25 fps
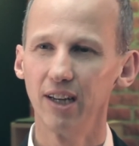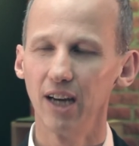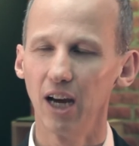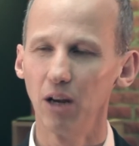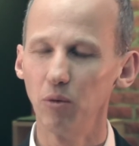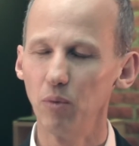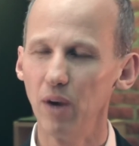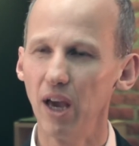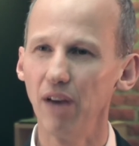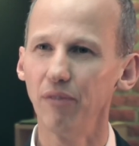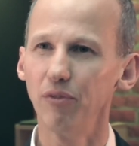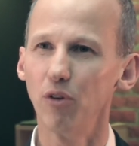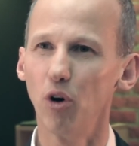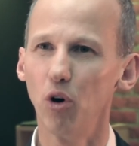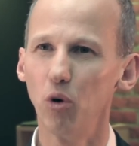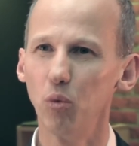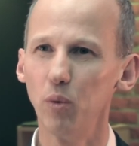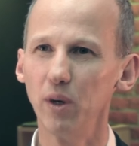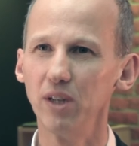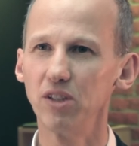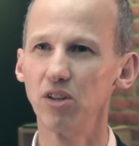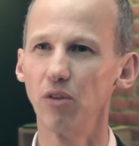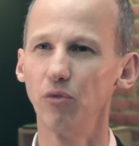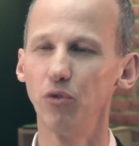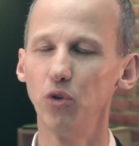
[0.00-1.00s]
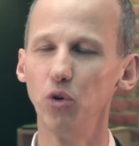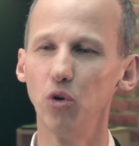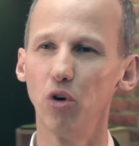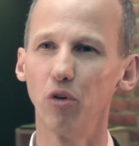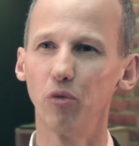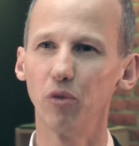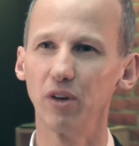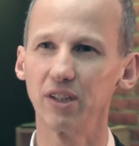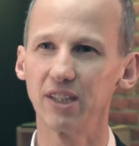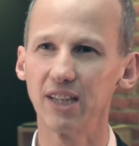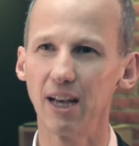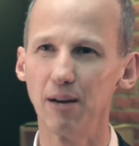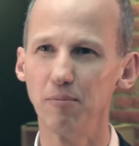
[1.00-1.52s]
And we have always a few of
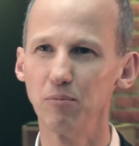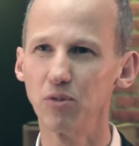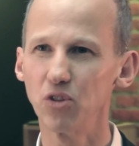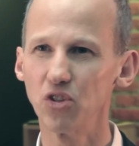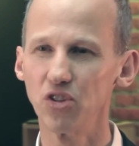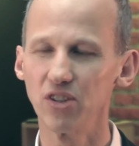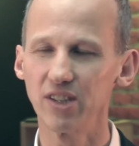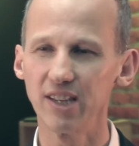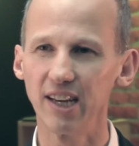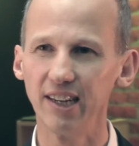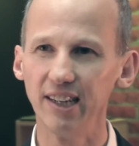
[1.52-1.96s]
assumptions.